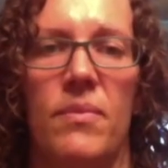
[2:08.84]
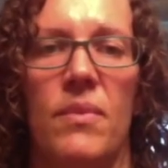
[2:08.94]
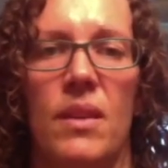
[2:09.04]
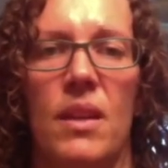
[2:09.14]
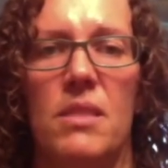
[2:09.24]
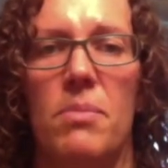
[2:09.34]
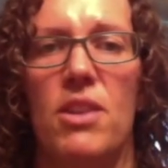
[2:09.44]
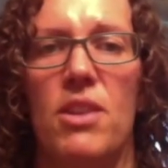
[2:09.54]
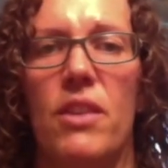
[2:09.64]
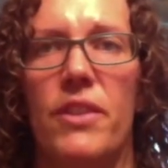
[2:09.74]
Especially
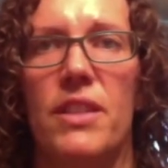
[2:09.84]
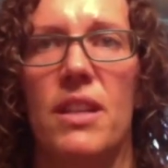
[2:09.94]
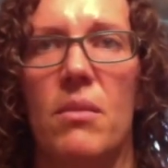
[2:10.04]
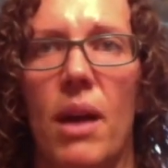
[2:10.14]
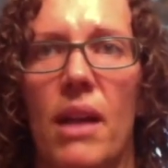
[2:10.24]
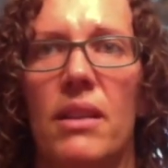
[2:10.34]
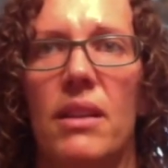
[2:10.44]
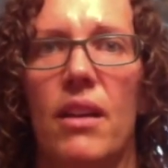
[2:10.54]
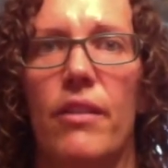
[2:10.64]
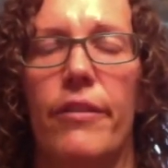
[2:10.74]
if it's mild
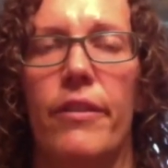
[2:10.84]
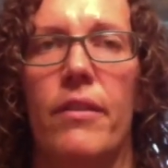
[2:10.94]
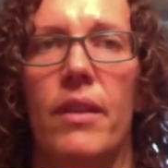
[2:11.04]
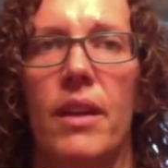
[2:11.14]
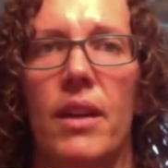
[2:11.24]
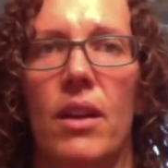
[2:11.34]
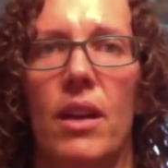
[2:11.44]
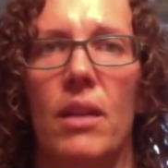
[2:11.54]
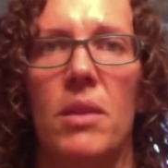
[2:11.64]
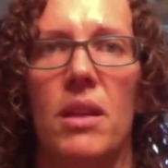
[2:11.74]
enough, you're not going to
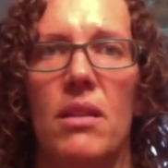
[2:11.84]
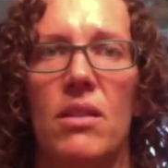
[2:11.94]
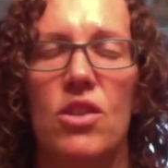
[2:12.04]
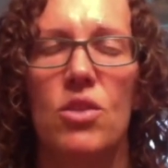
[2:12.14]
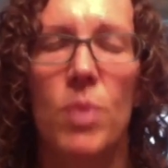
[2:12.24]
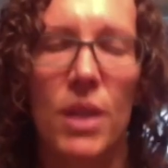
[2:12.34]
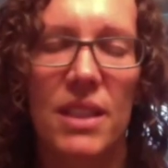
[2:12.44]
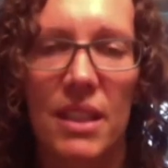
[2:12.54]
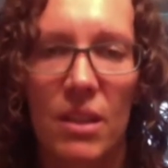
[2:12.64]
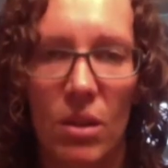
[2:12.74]
be sprinting
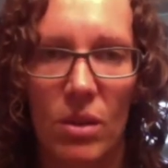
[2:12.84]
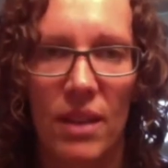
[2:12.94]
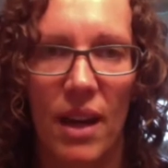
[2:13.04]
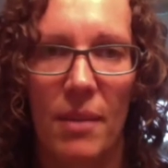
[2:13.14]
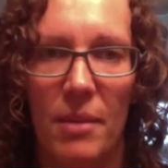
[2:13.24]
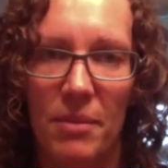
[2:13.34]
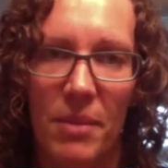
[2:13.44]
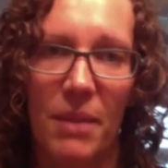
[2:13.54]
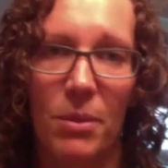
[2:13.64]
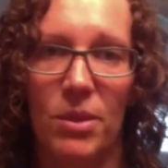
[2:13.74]
the whole time and be
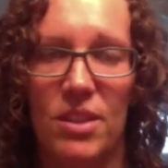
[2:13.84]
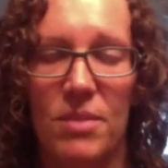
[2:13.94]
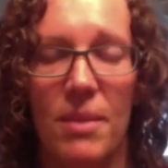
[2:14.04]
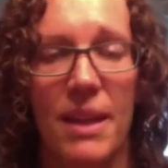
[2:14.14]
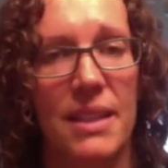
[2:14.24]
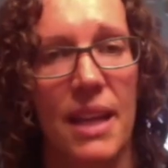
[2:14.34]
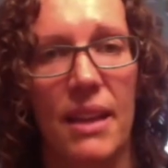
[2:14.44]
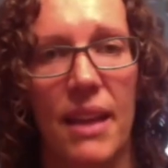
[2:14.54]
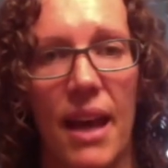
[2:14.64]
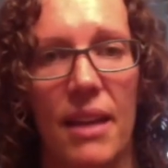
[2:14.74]
able to just maintain
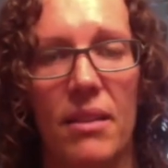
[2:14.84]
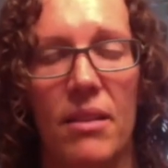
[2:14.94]
that.